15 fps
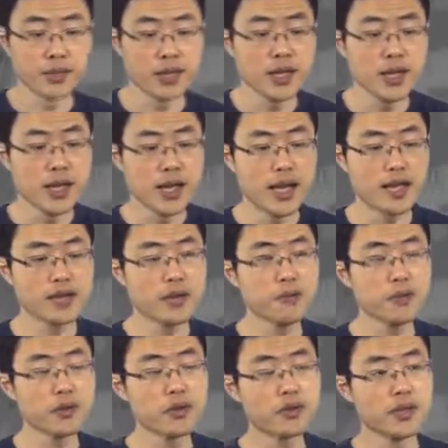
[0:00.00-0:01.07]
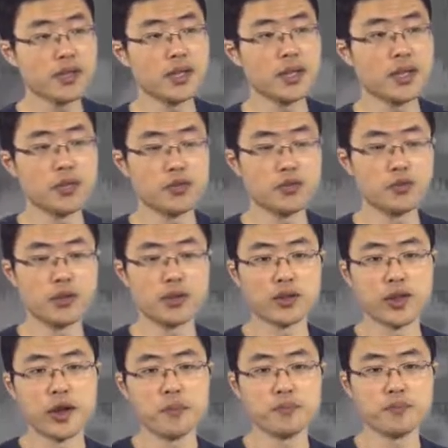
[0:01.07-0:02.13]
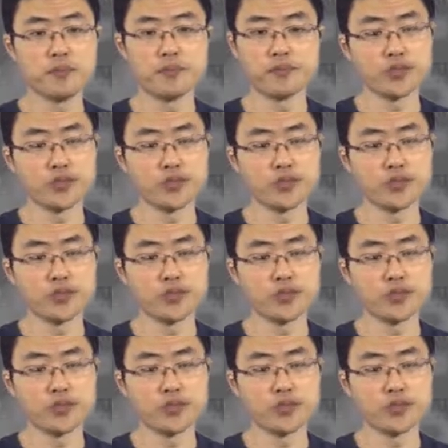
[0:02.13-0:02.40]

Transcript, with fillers: Okay, and typically you may not